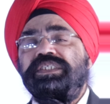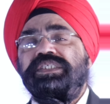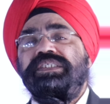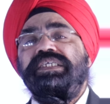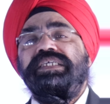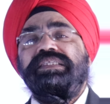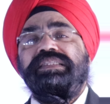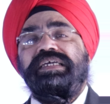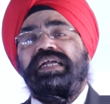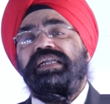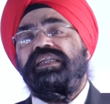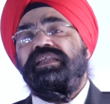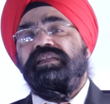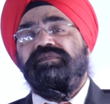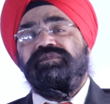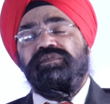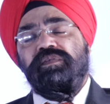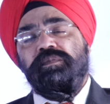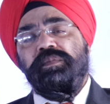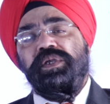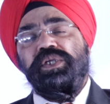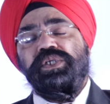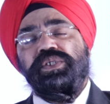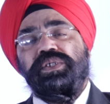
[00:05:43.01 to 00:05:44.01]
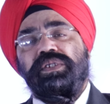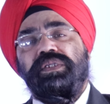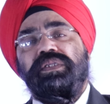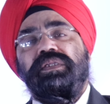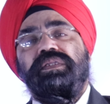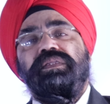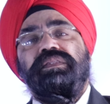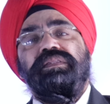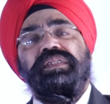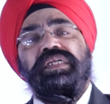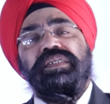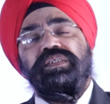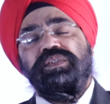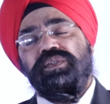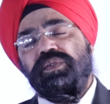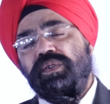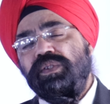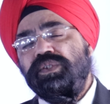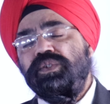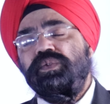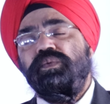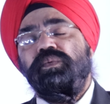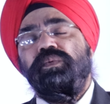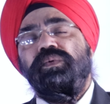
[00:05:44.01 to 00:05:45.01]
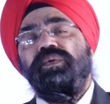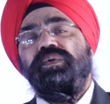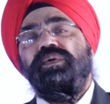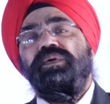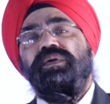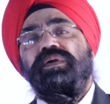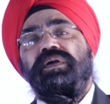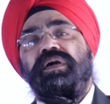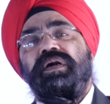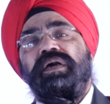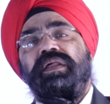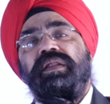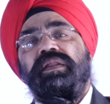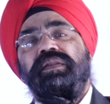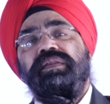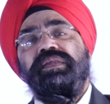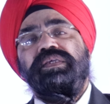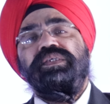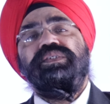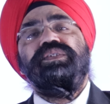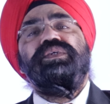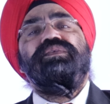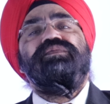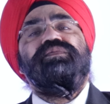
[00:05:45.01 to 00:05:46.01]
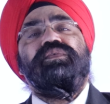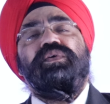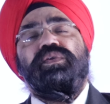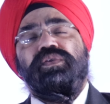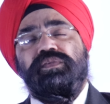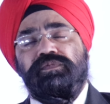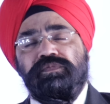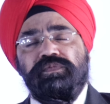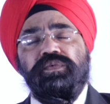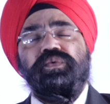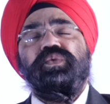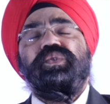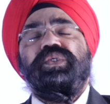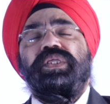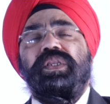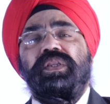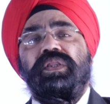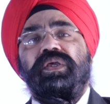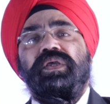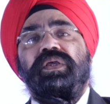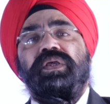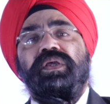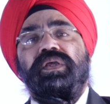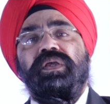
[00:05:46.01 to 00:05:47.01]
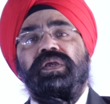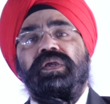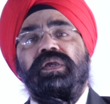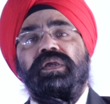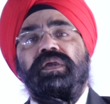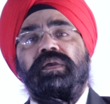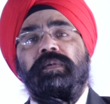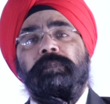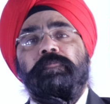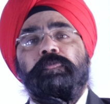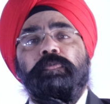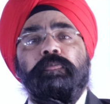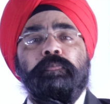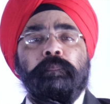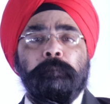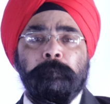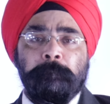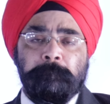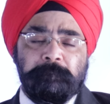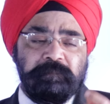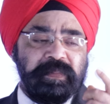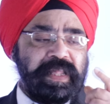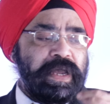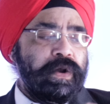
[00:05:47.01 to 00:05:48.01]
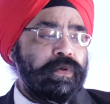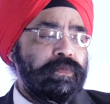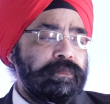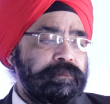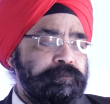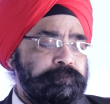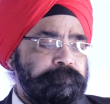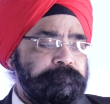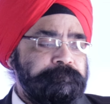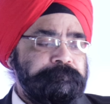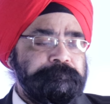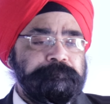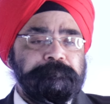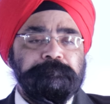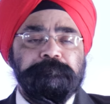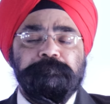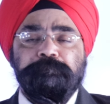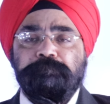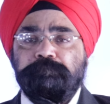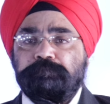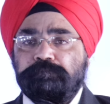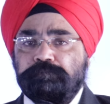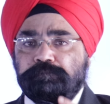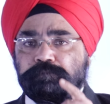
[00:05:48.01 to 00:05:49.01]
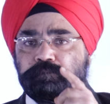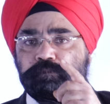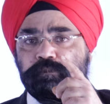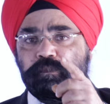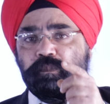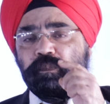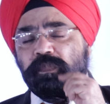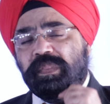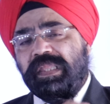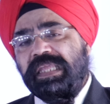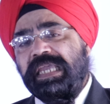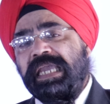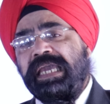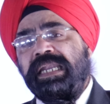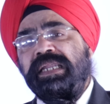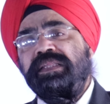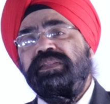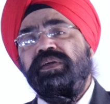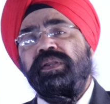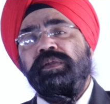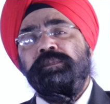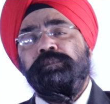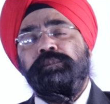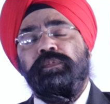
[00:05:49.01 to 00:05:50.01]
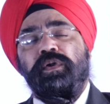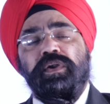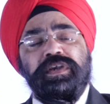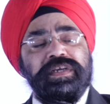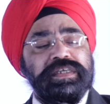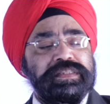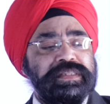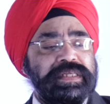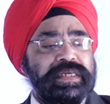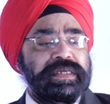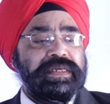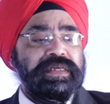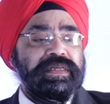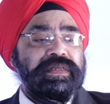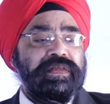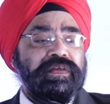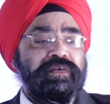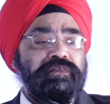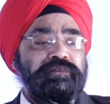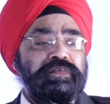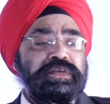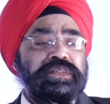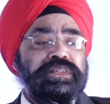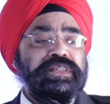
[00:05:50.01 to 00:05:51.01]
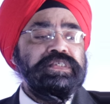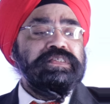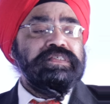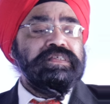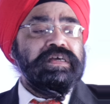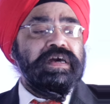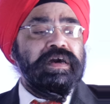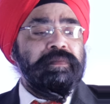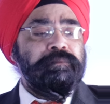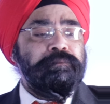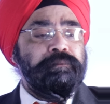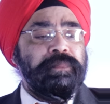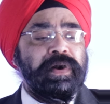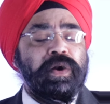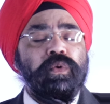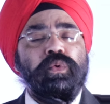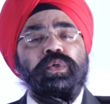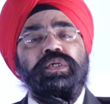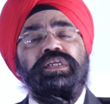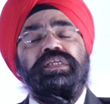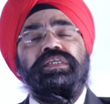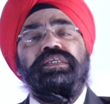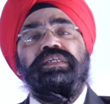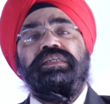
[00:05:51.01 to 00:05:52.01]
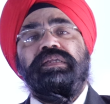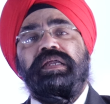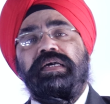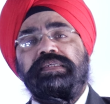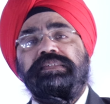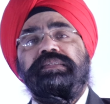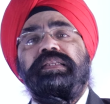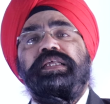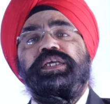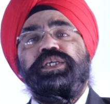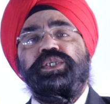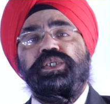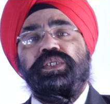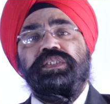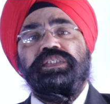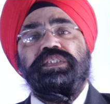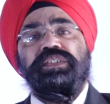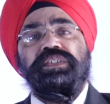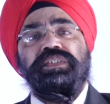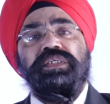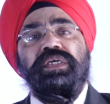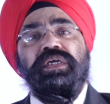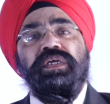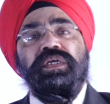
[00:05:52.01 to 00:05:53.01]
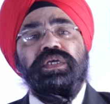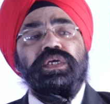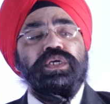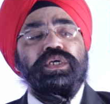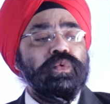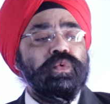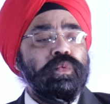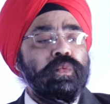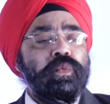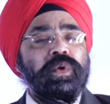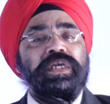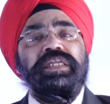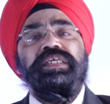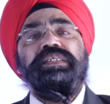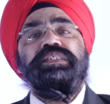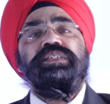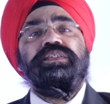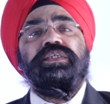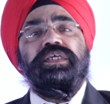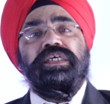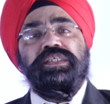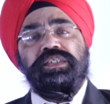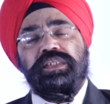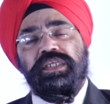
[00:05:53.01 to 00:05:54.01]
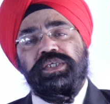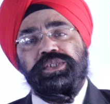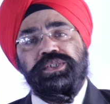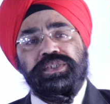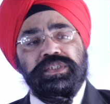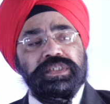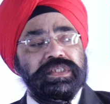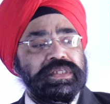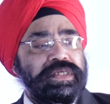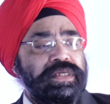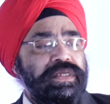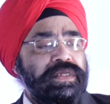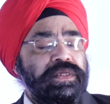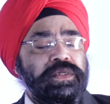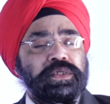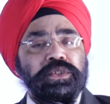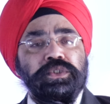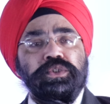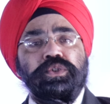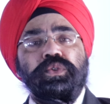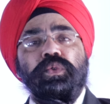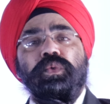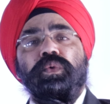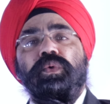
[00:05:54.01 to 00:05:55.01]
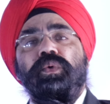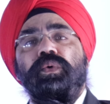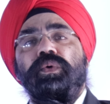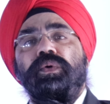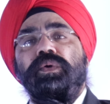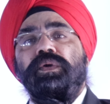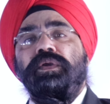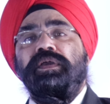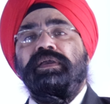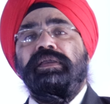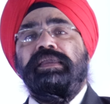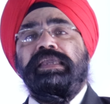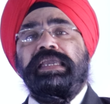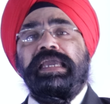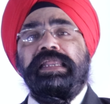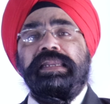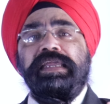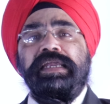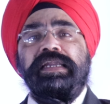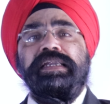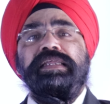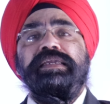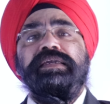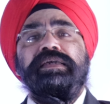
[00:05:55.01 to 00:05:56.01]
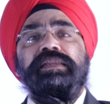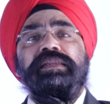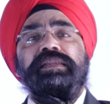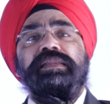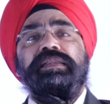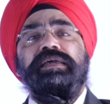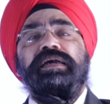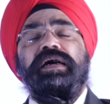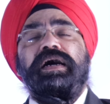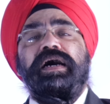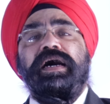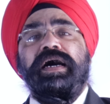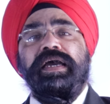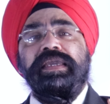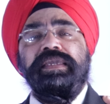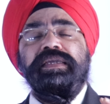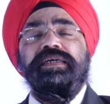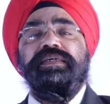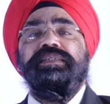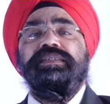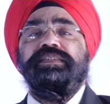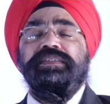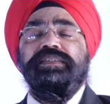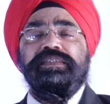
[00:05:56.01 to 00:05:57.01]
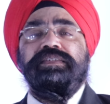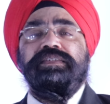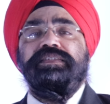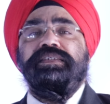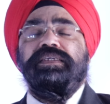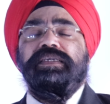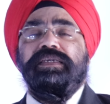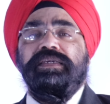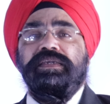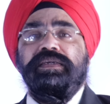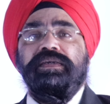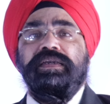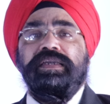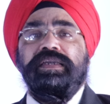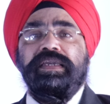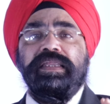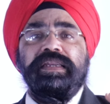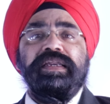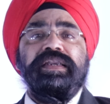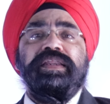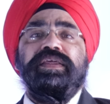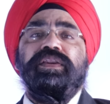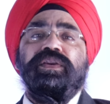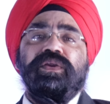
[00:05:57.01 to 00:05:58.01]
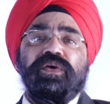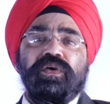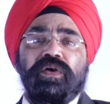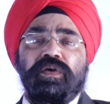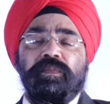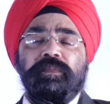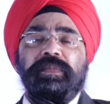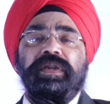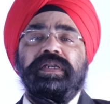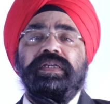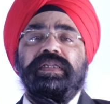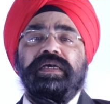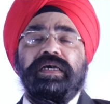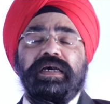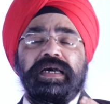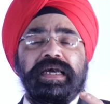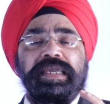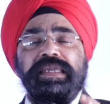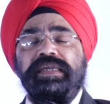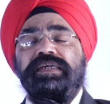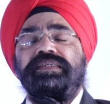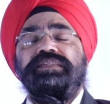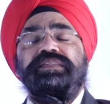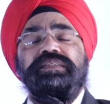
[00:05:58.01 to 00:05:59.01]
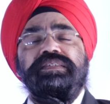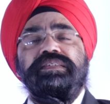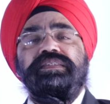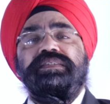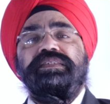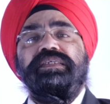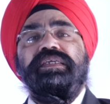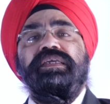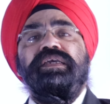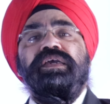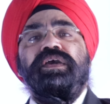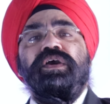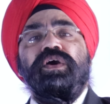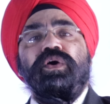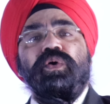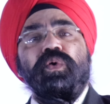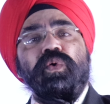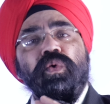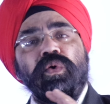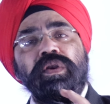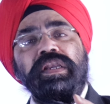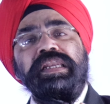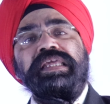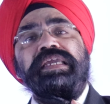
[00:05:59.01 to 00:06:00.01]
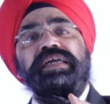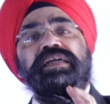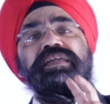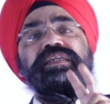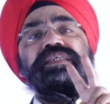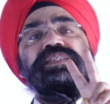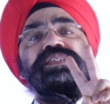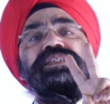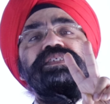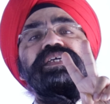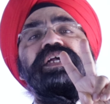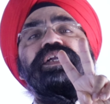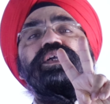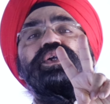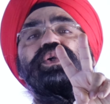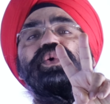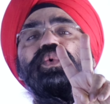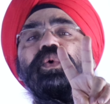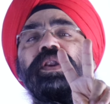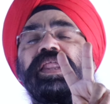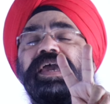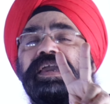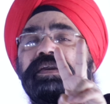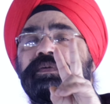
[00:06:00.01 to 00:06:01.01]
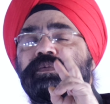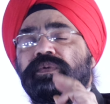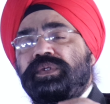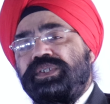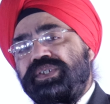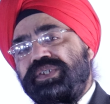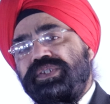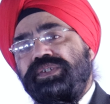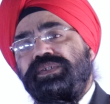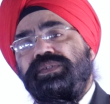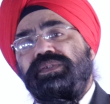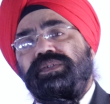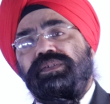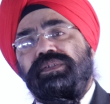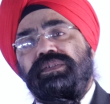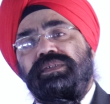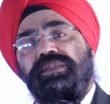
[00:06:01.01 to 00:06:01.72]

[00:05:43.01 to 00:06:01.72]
missing that information, that is also a reason for refusal. Now, another important thing, which is about translations. What is translation? So Canadian IRCC, Canadian government, IRCC only understand two language,